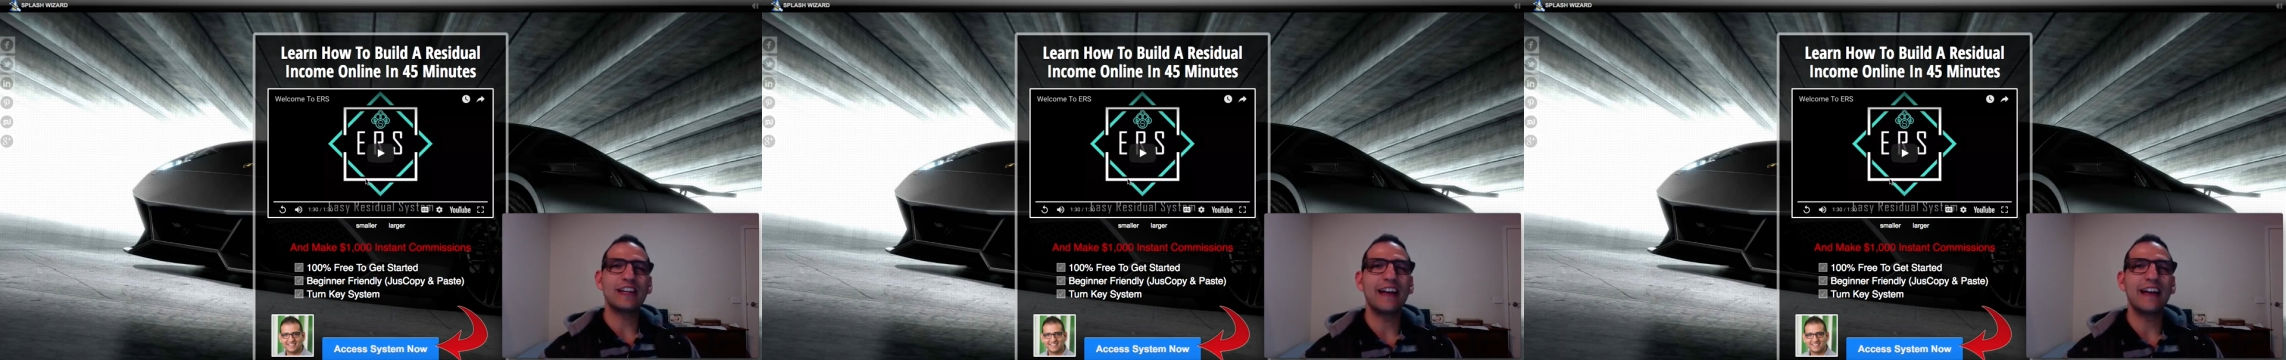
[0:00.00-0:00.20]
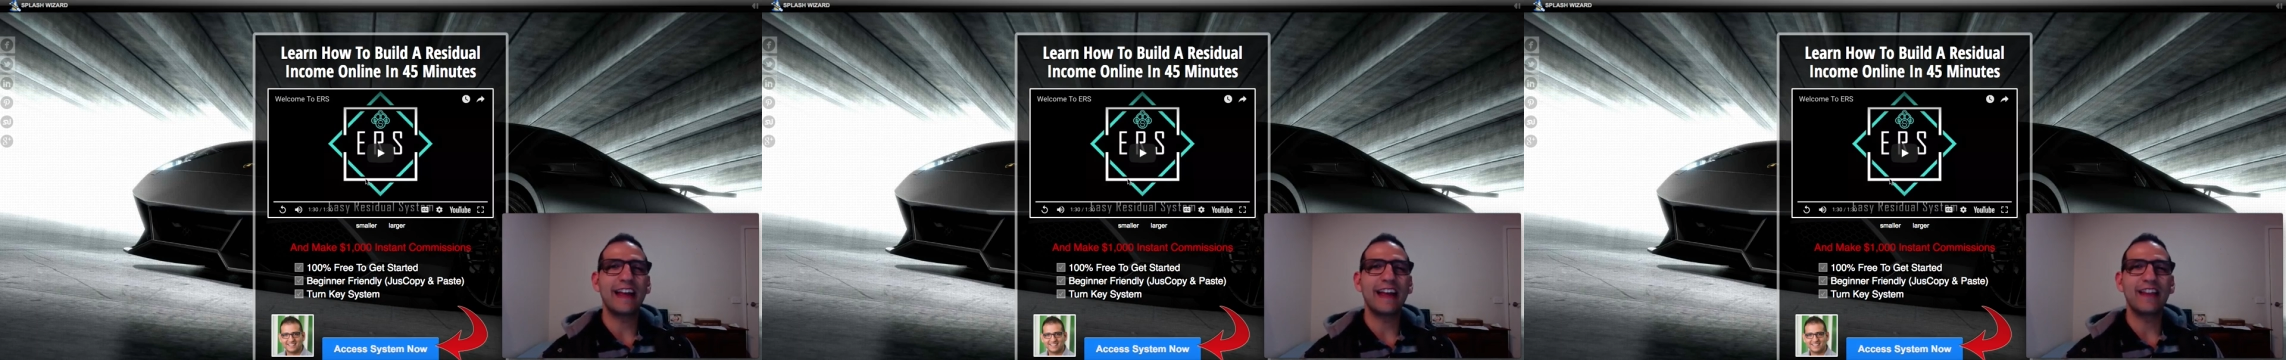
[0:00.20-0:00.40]

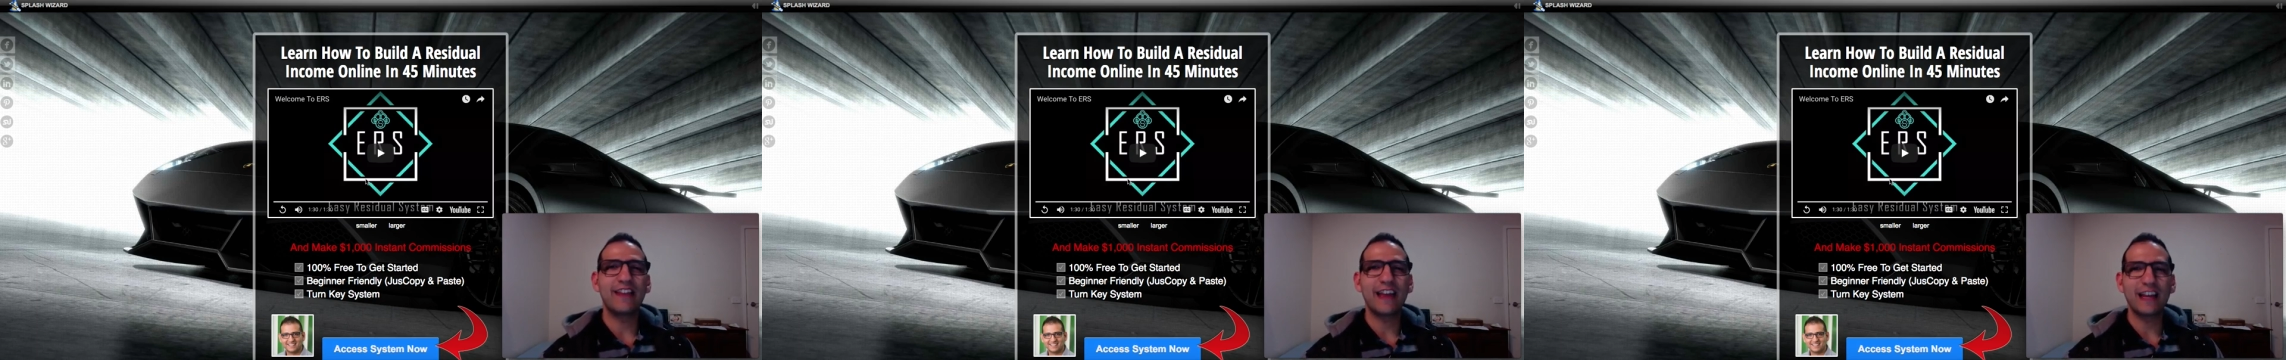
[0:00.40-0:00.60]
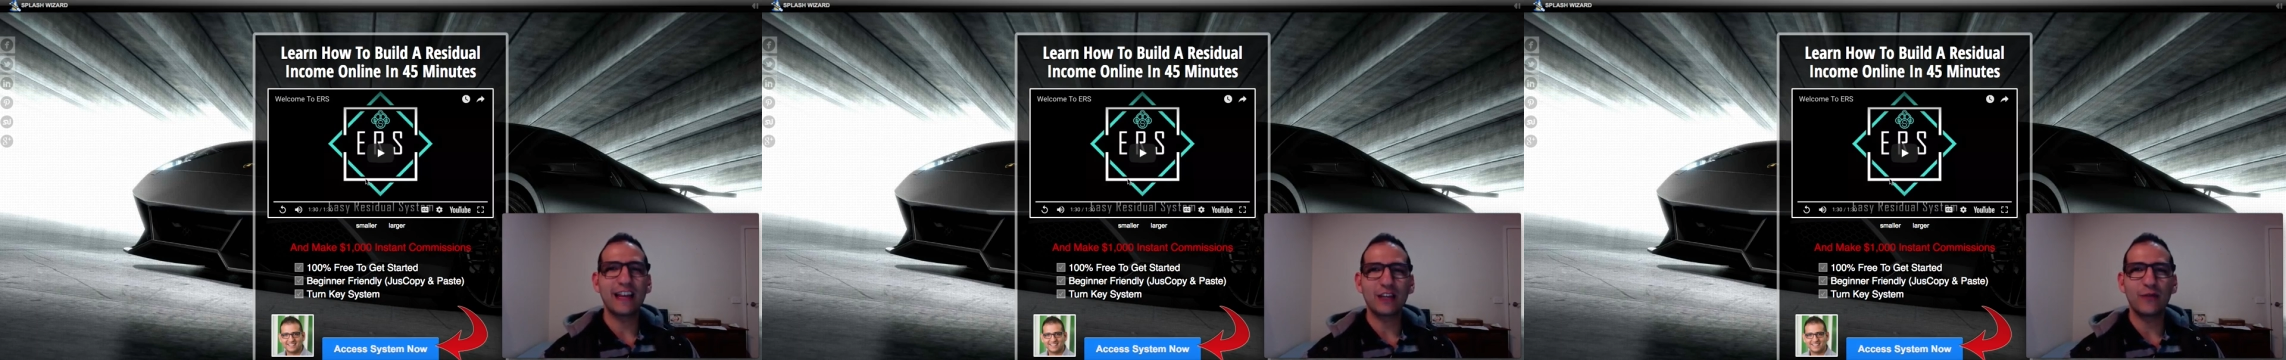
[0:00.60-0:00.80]
and
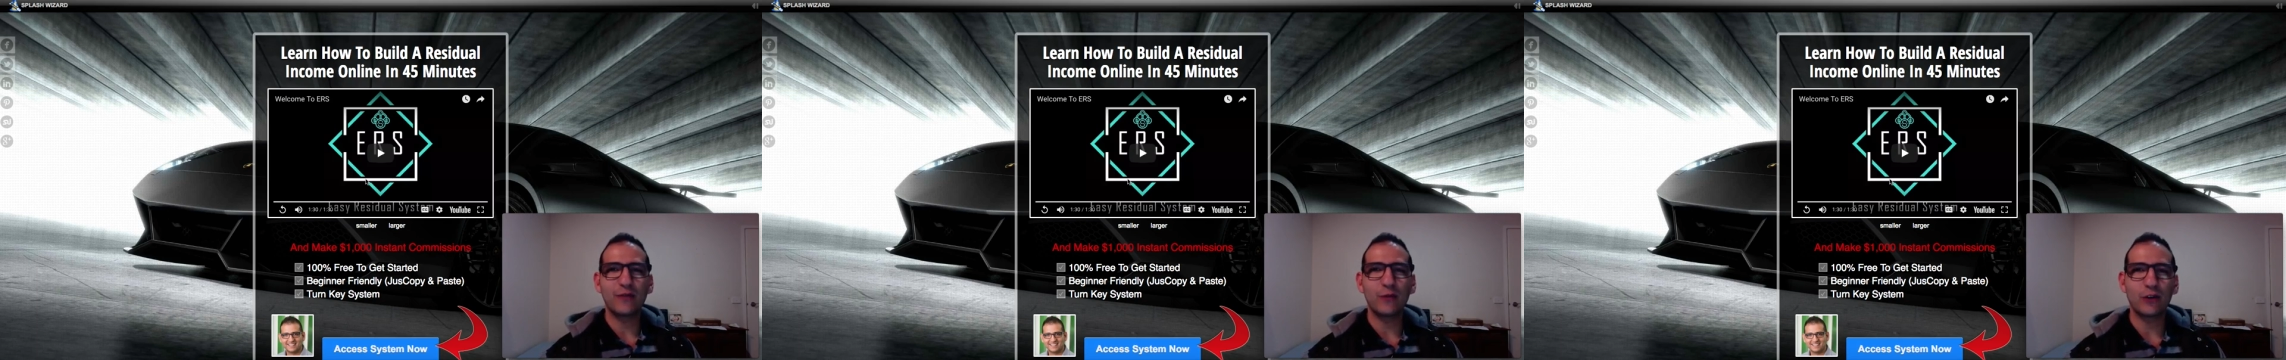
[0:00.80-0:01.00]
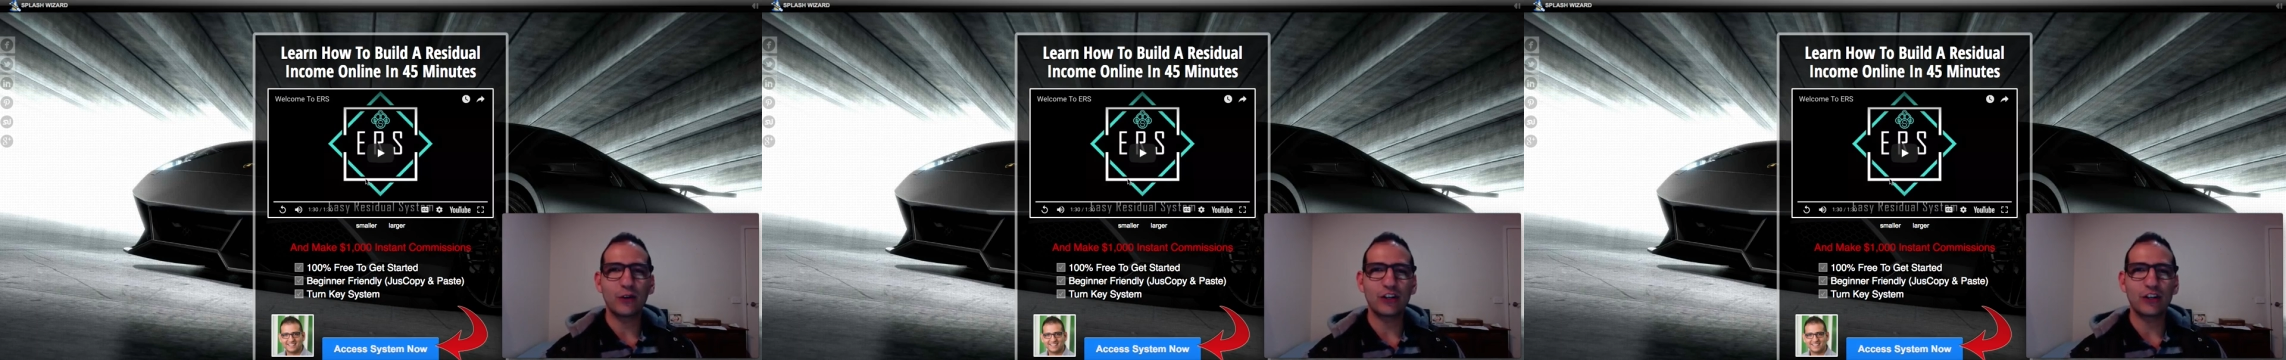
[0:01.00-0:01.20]
thank you for
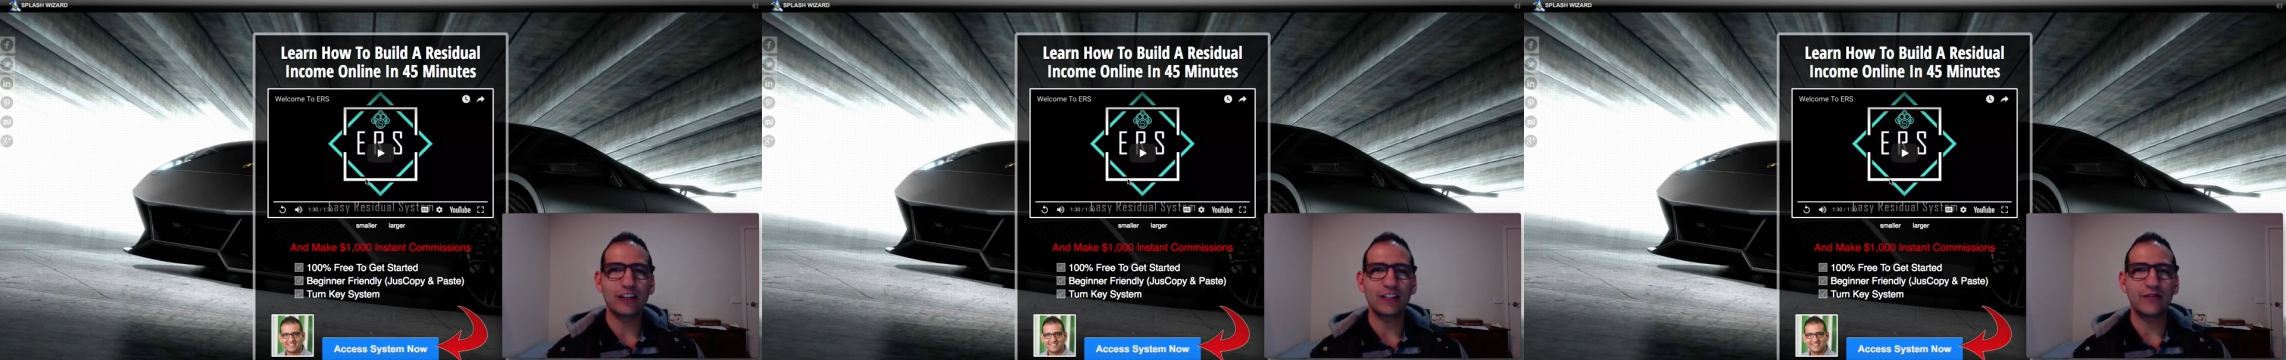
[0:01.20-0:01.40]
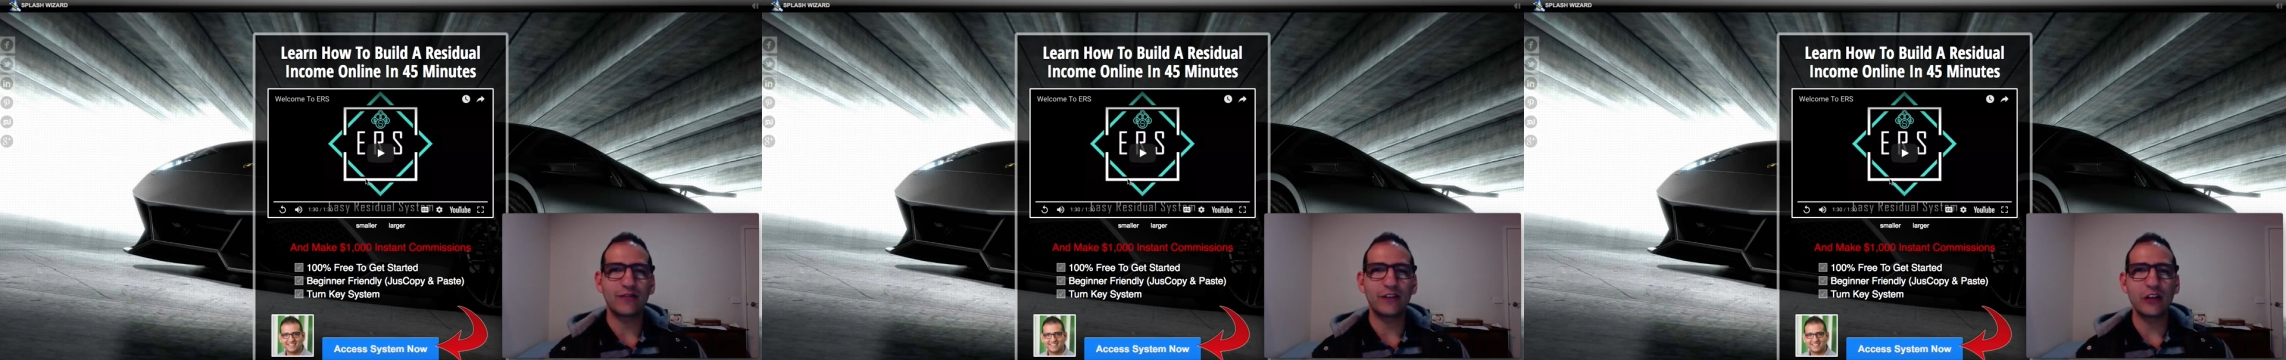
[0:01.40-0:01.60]
watching
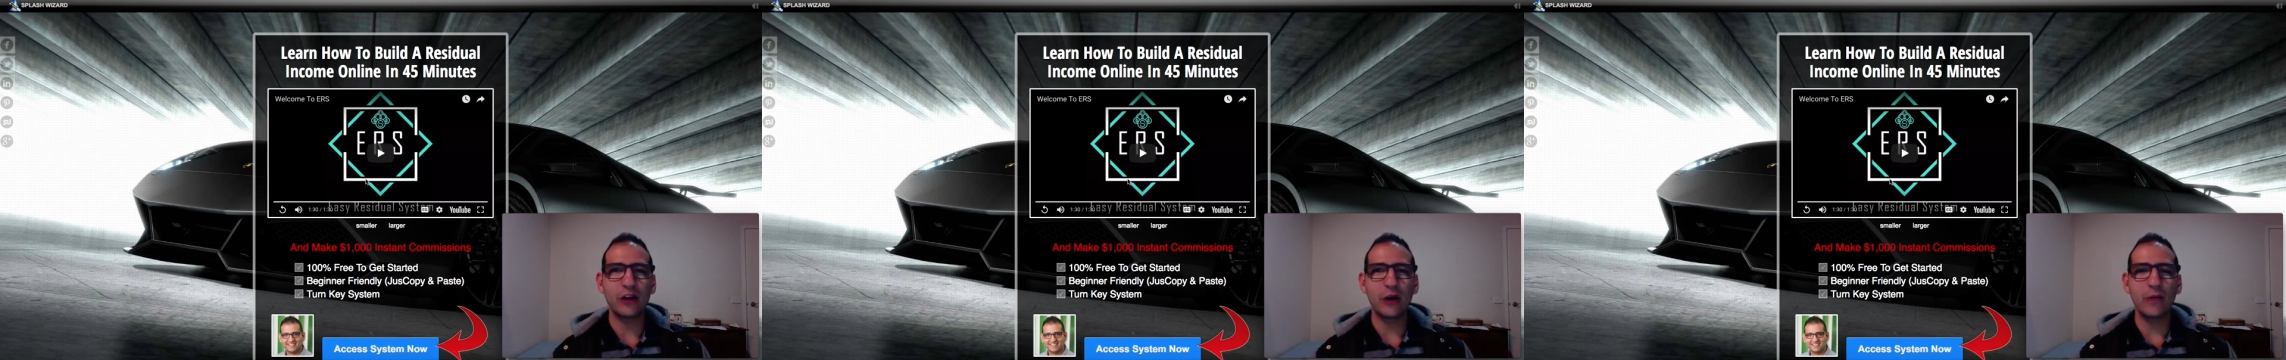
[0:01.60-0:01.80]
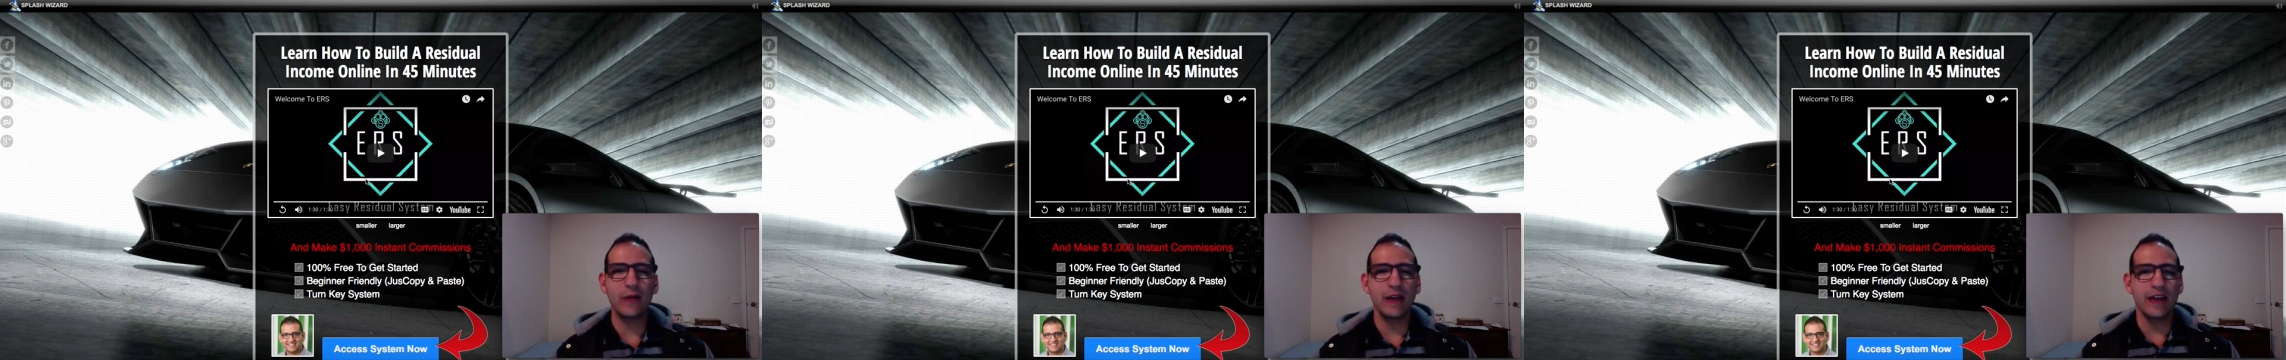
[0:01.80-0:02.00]
this
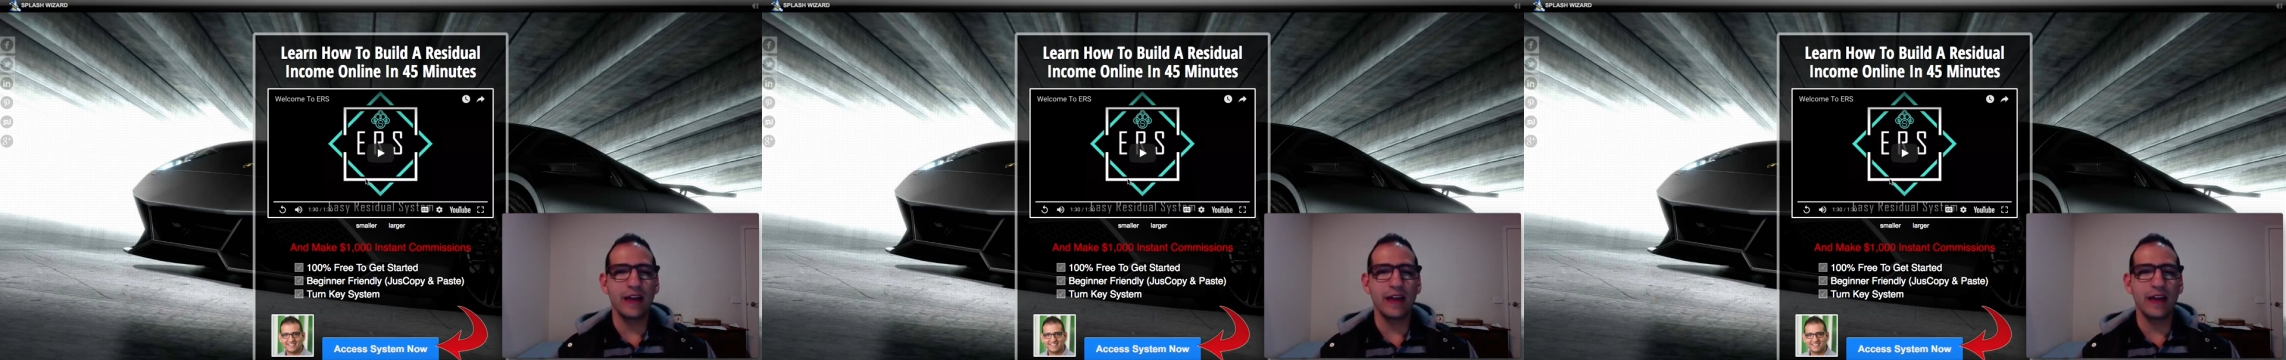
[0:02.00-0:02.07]
video.